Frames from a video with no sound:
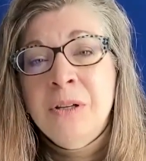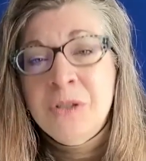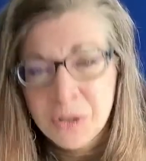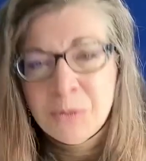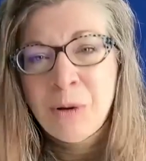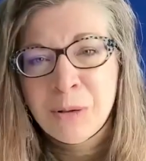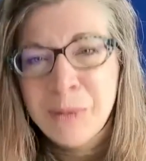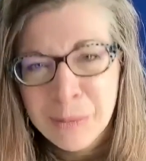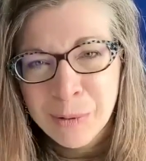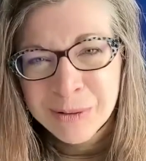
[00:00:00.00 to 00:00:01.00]
to the wrong
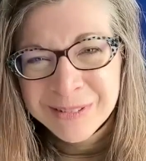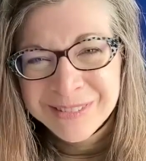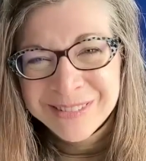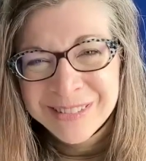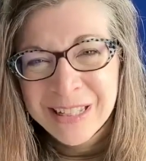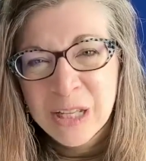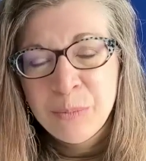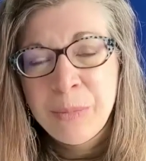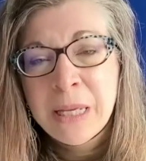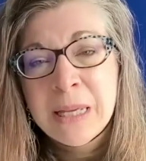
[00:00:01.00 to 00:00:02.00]
people.
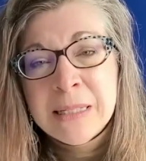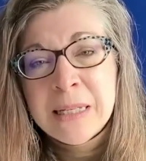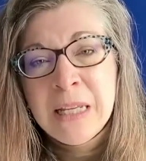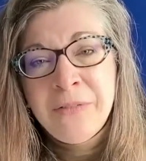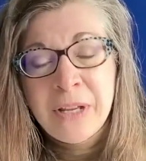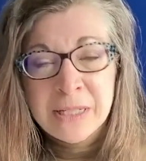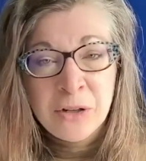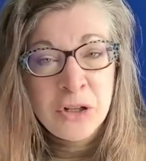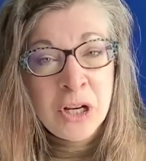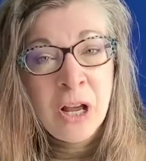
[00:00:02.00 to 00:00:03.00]
Because if as
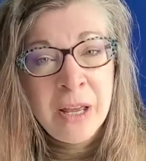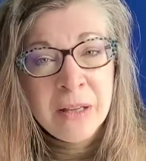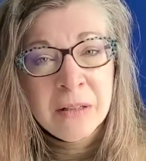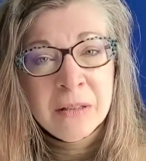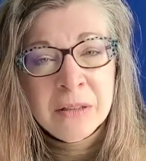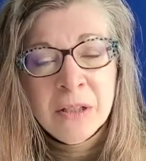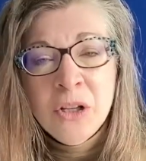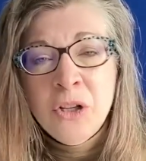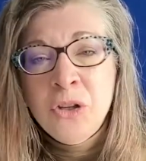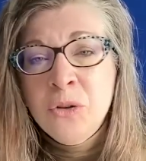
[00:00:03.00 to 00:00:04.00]
a child
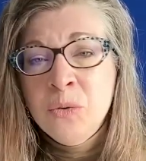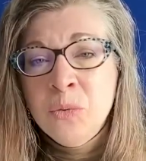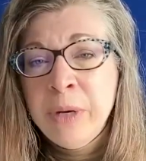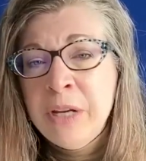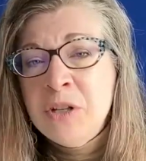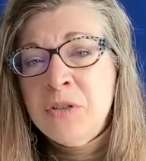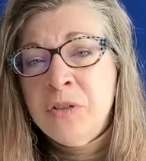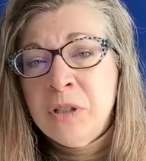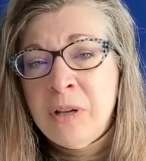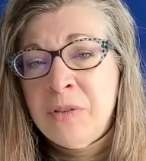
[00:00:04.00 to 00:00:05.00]
you reached
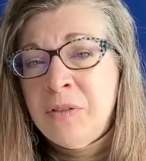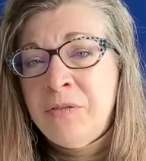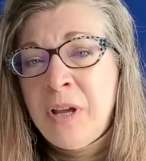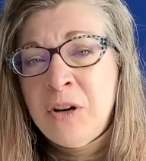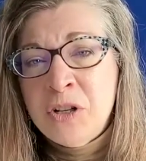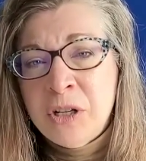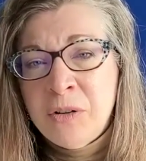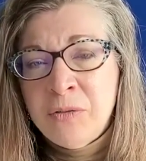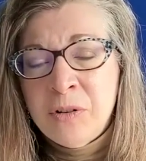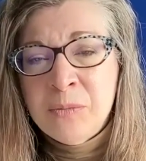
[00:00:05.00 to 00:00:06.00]
for love and
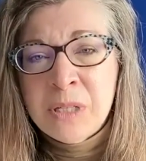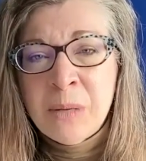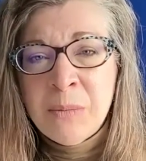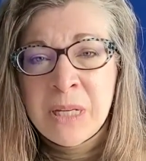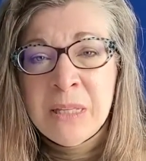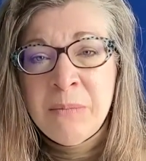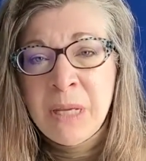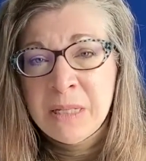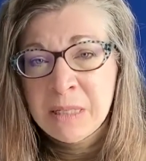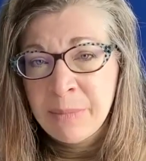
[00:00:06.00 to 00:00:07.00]
affection from somebody that
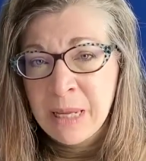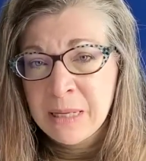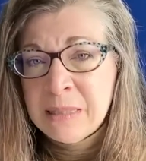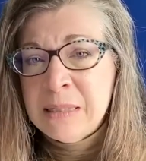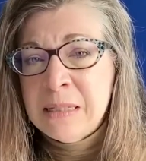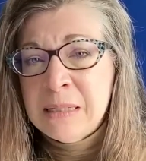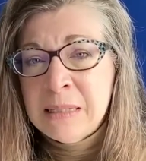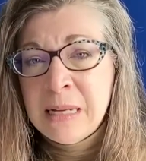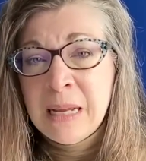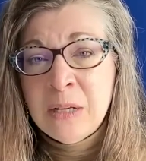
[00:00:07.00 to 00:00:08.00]
made demands
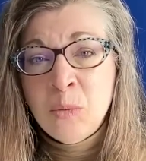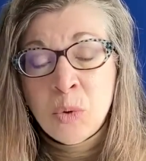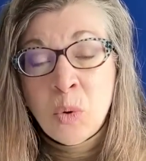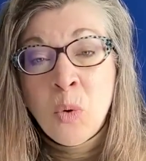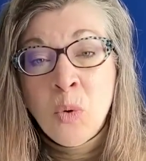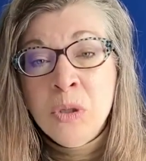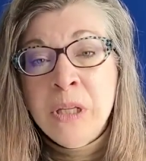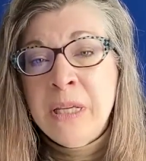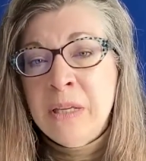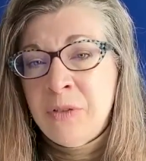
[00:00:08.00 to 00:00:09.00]
instead and would
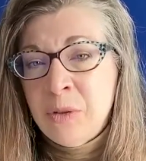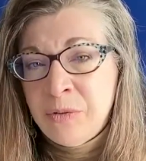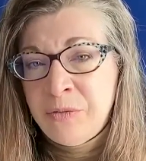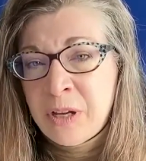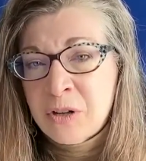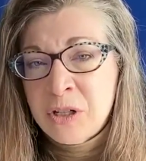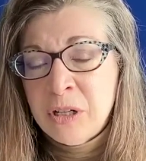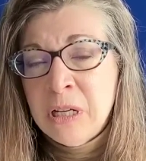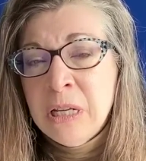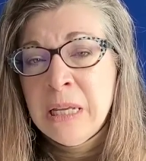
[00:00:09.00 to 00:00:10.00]
only give you
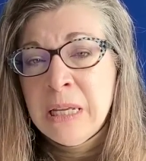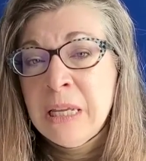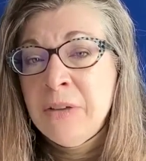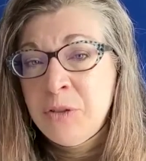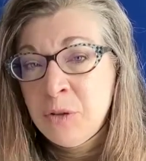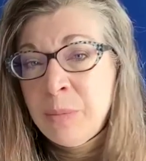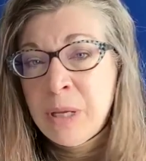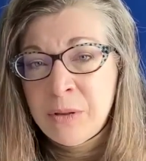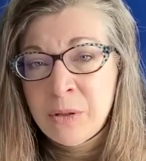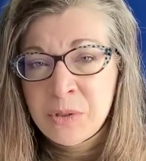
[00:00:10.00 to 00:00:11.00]
affection if you
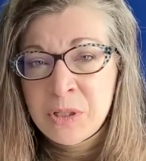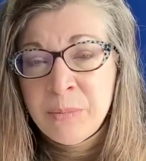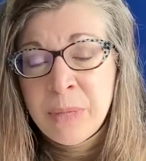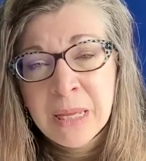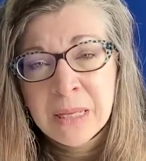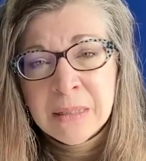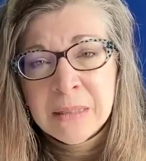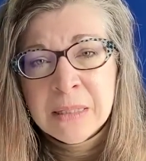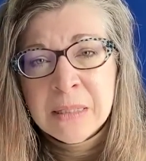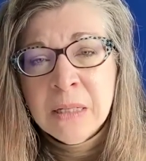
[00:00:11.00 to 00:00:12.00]
met those
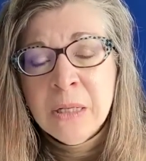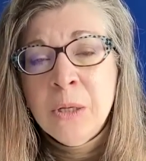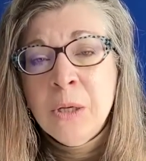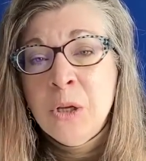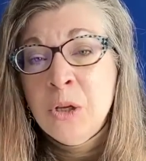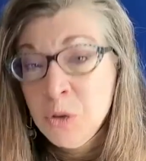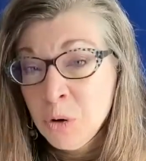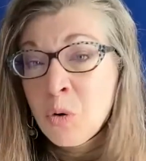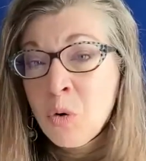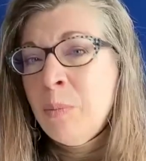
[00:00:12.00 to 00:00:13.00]
demands,
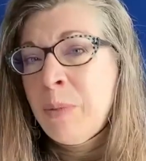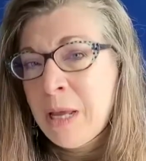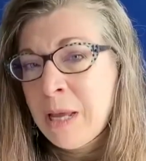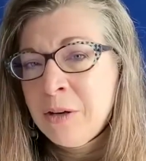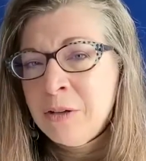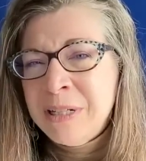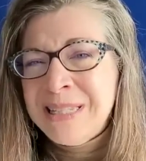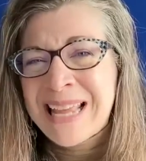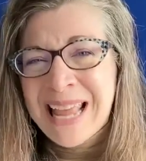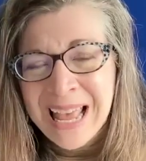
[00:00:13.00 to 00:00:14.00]
your core pattern
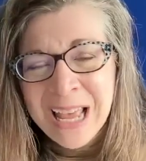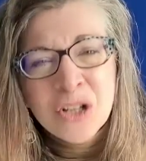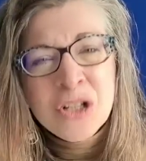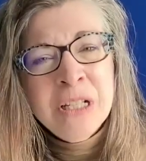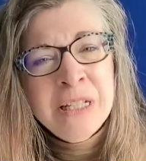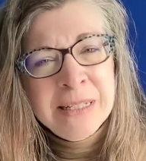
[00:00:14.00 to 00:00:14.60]
is actually